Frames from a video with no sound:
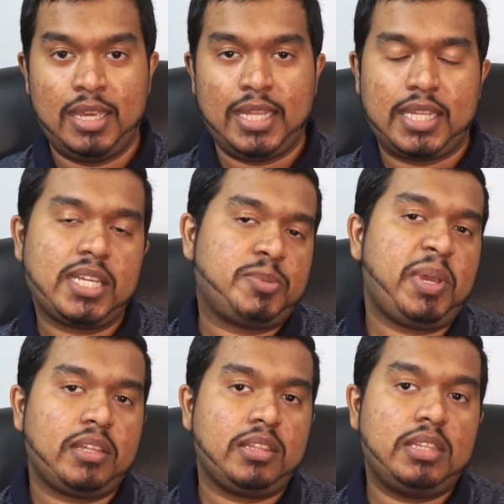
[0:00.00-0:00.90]
then
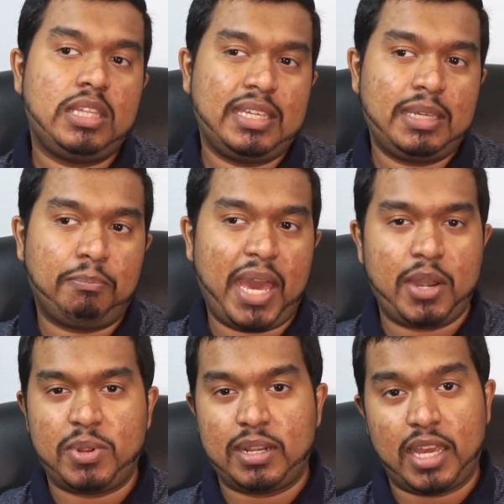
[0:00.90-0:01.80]
expect the
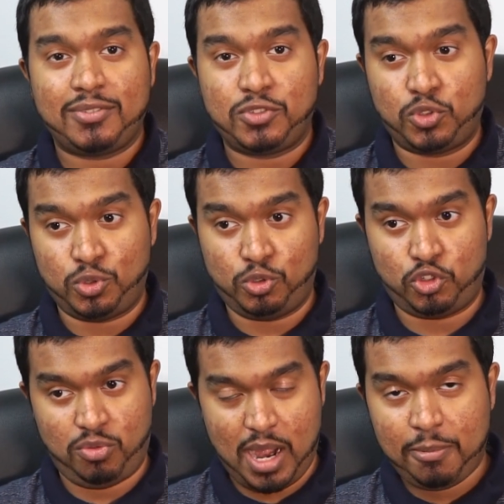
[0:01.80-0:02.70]
battery life to
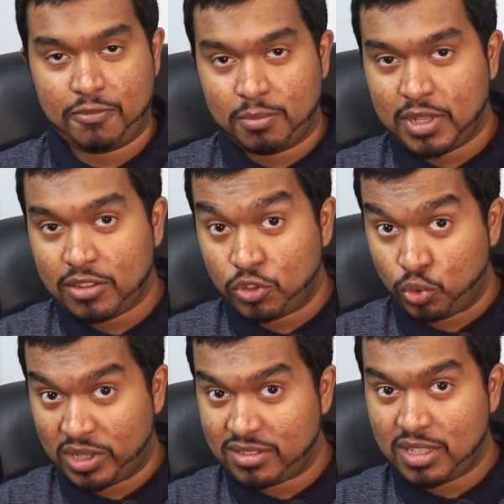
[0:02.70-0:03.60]
drop from that
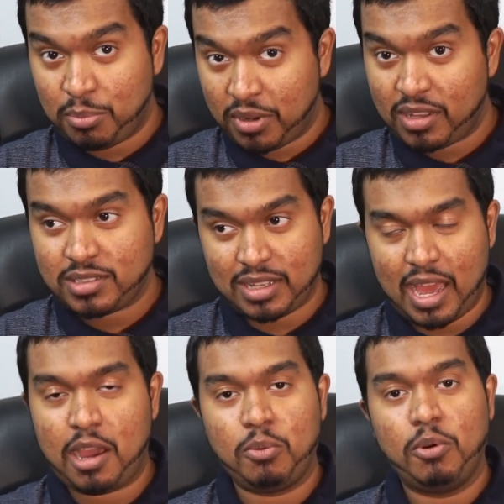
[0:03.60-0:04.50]
20 plus
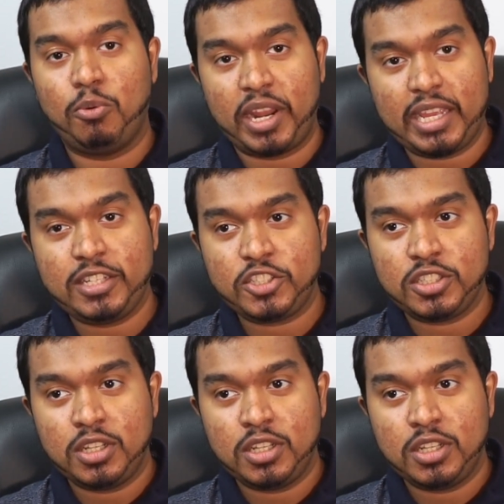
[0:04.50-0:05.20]
hour range.